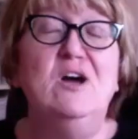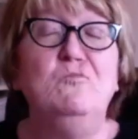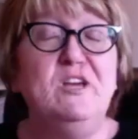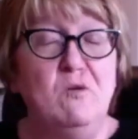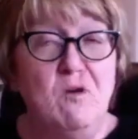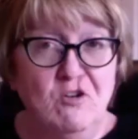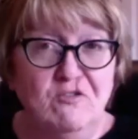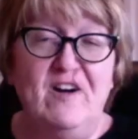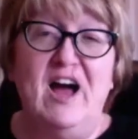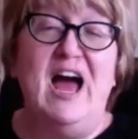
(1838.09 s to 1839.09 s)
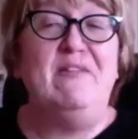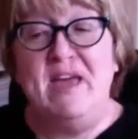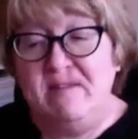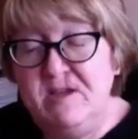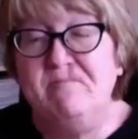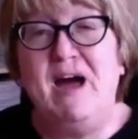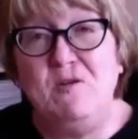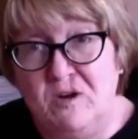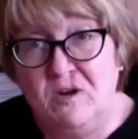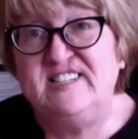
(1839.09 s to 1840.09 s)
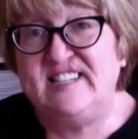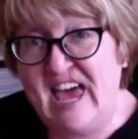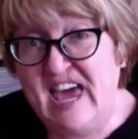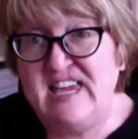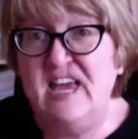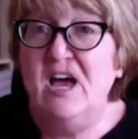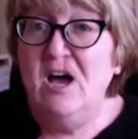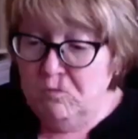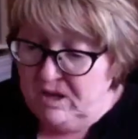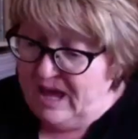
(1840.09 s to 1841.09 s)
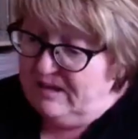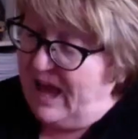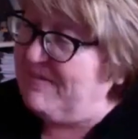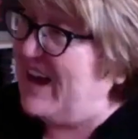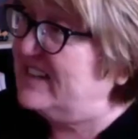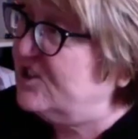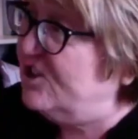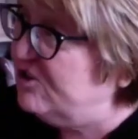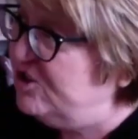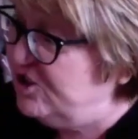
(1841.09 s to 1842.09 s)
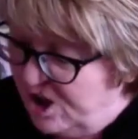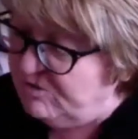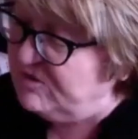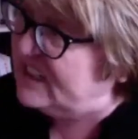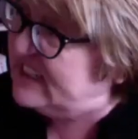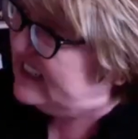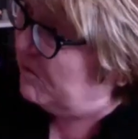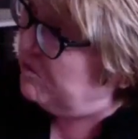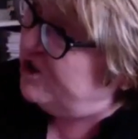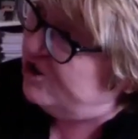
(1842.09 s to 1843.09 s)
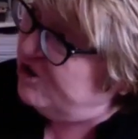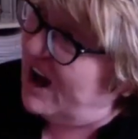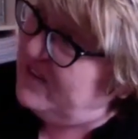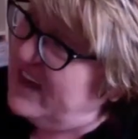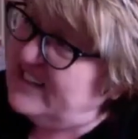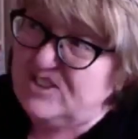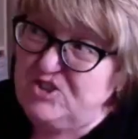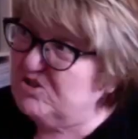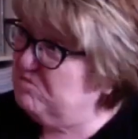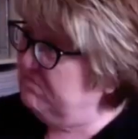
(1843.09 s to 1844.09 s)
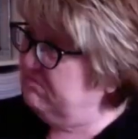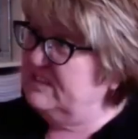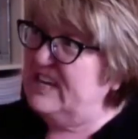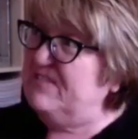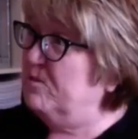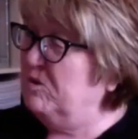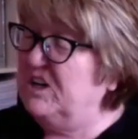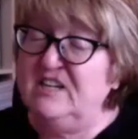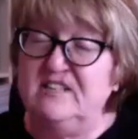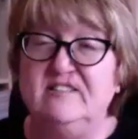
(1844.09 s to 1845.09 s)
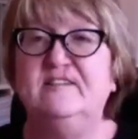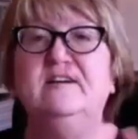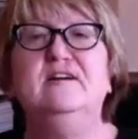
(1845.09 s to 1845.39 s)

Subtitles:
We go over, and then you might want to say, well, I've asked Dr. Jones, and he said, would you try this? Just see if it works.